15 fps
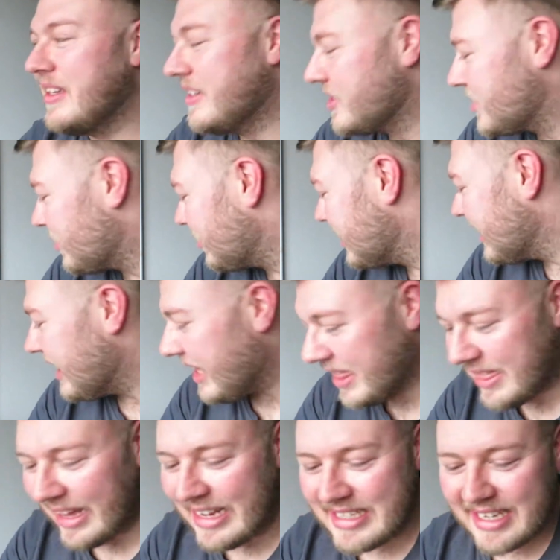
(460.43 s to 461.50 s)
So
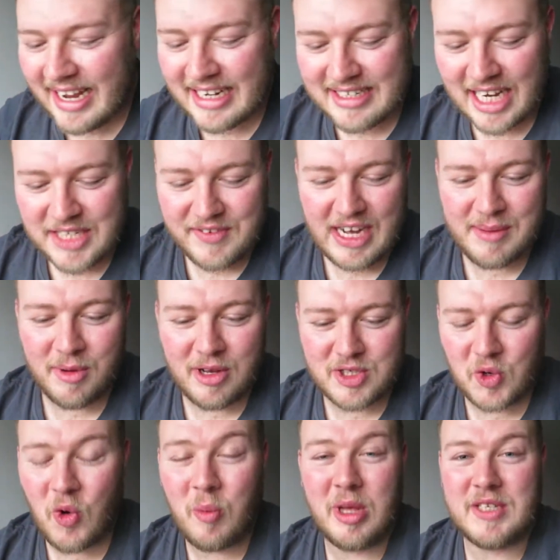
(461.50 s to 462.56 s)
thanks guys, thanks very much.
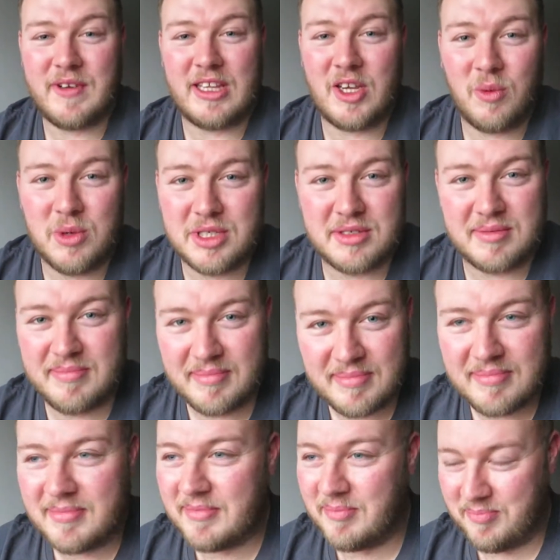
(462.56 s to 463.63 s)
I hope this video was
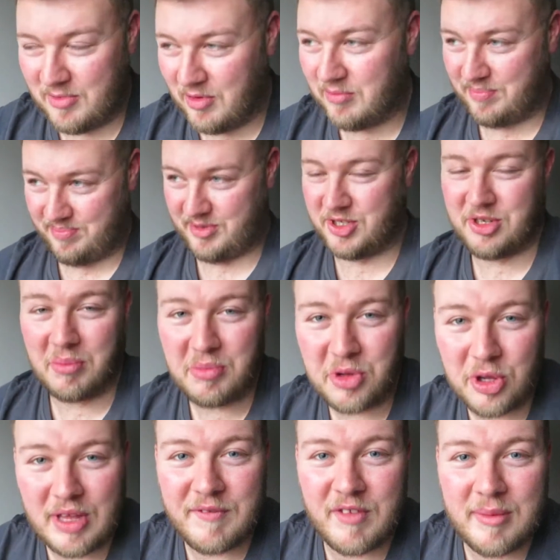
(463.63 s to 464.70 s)
of some
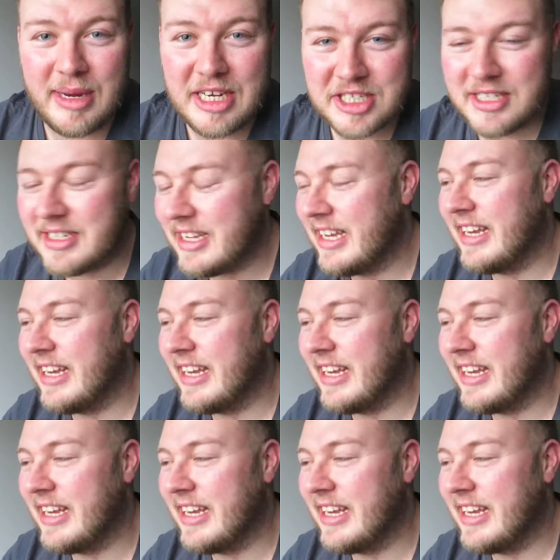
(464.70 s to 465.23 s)
good information.